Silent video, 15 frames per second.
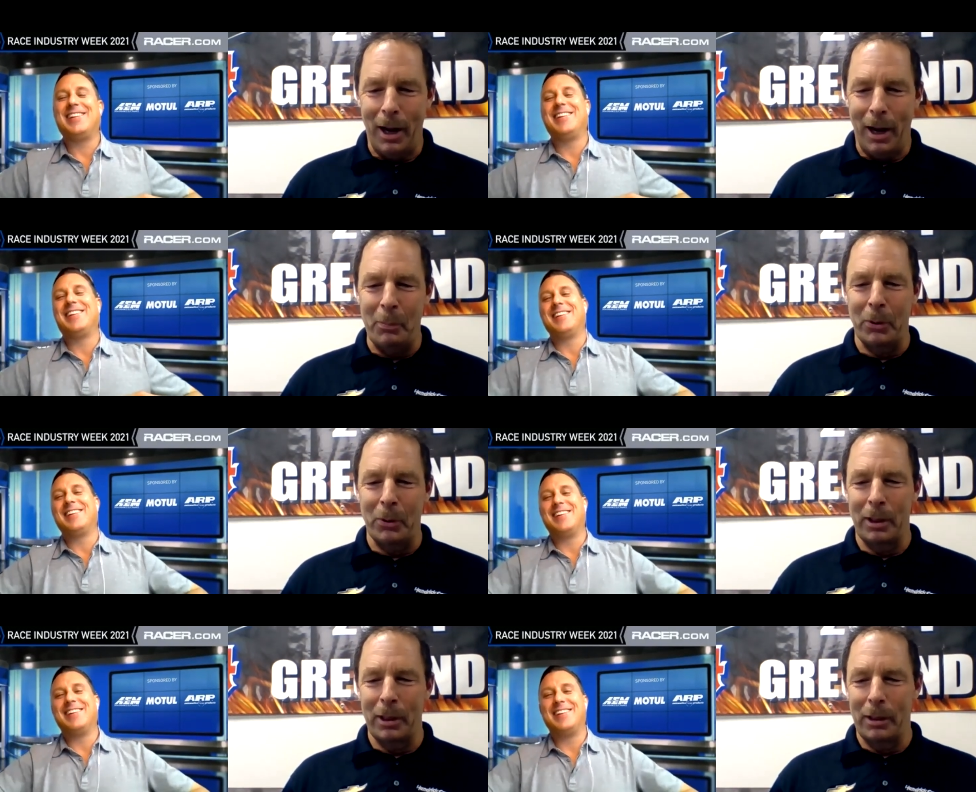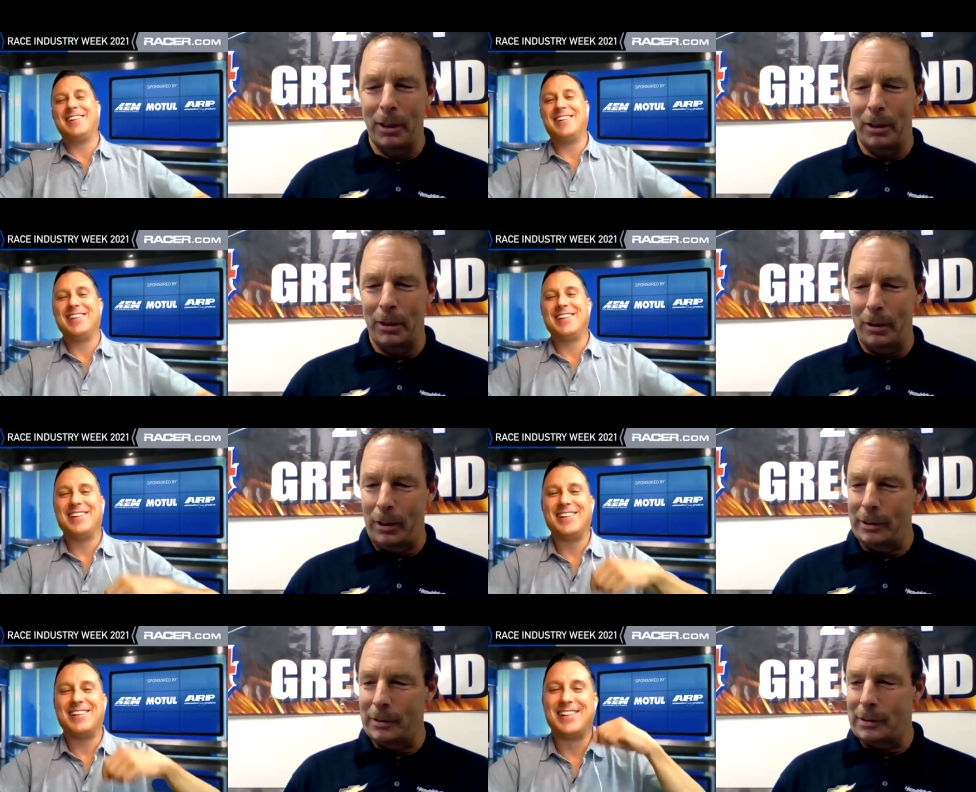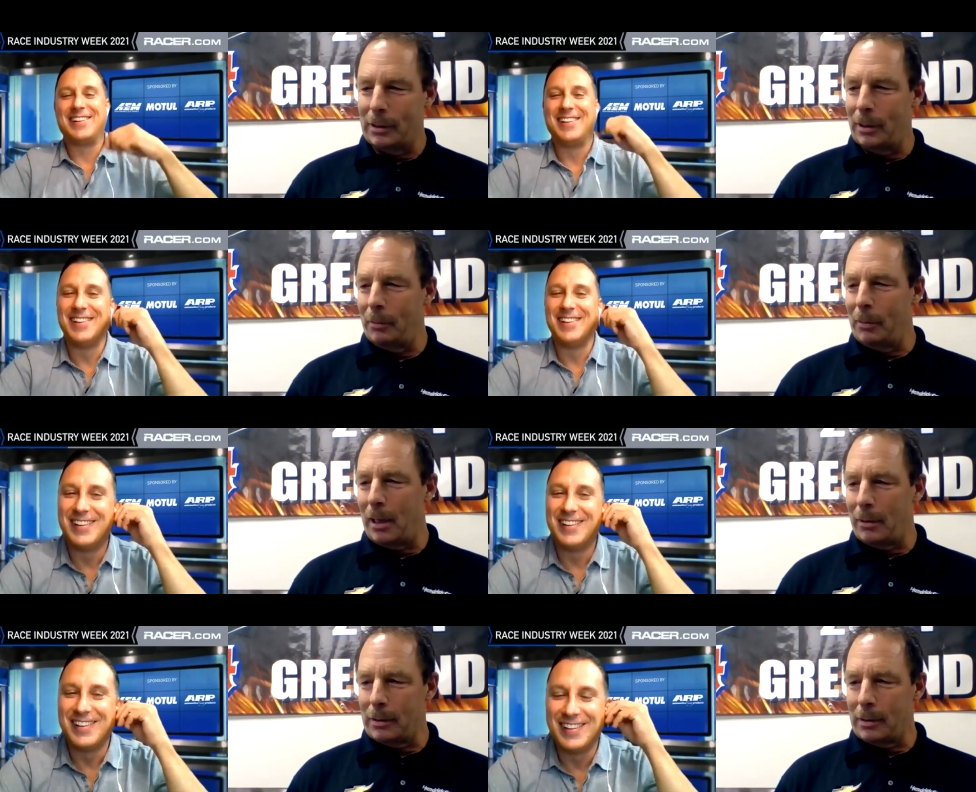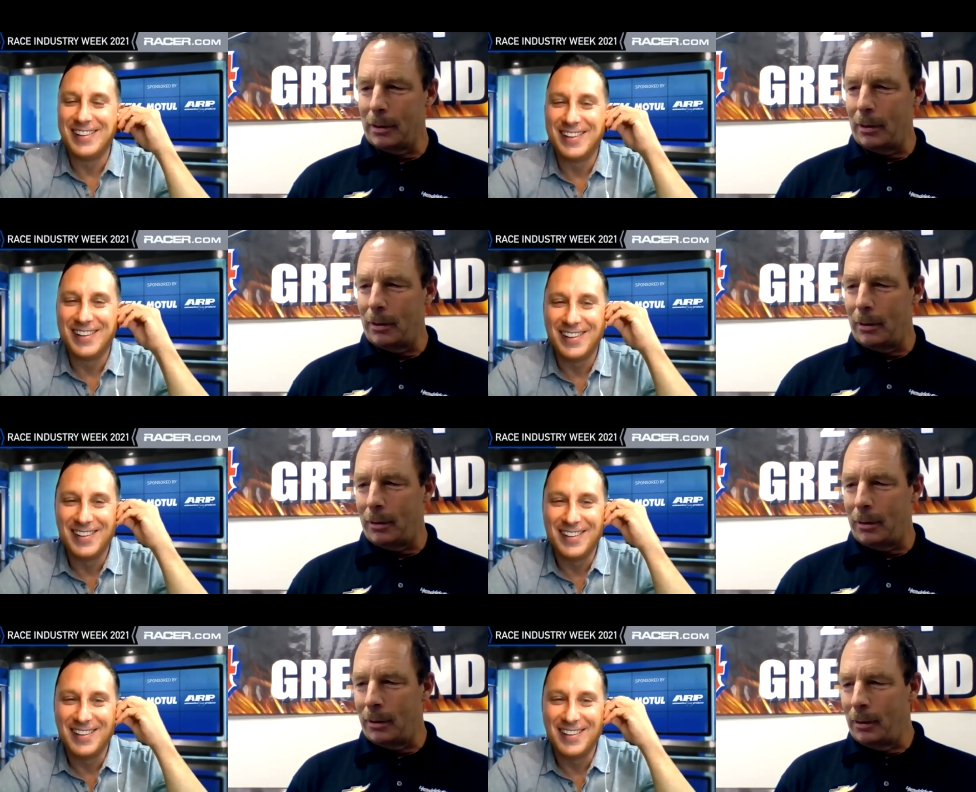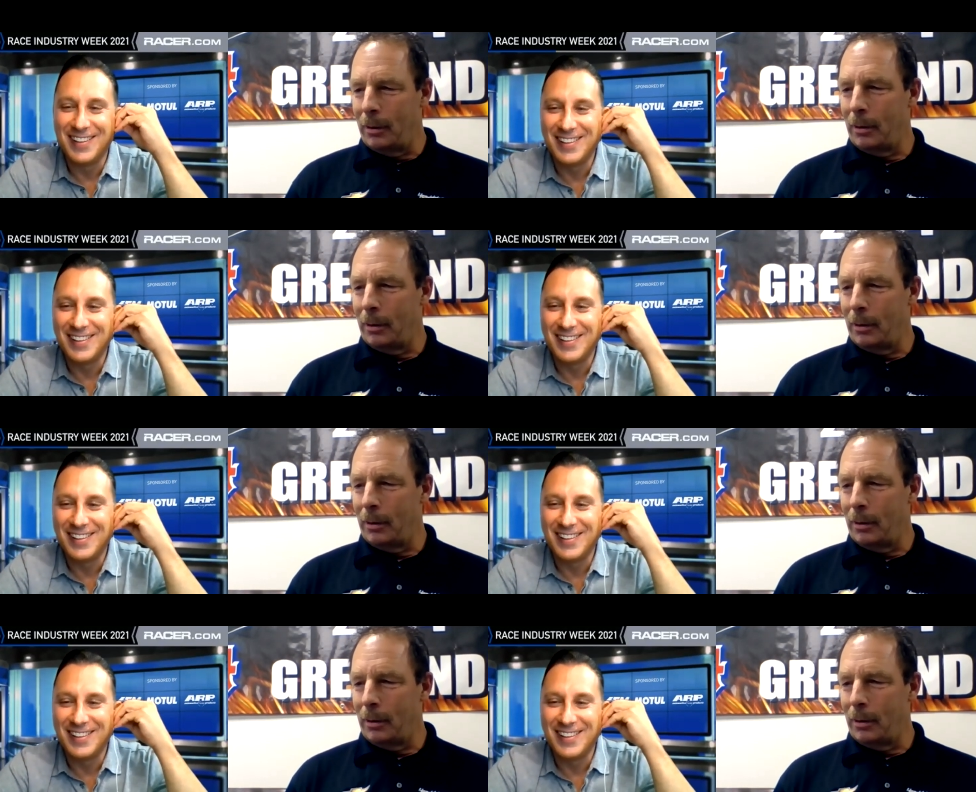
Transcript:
Speaker 1: I put in, uh, let's see, about uh,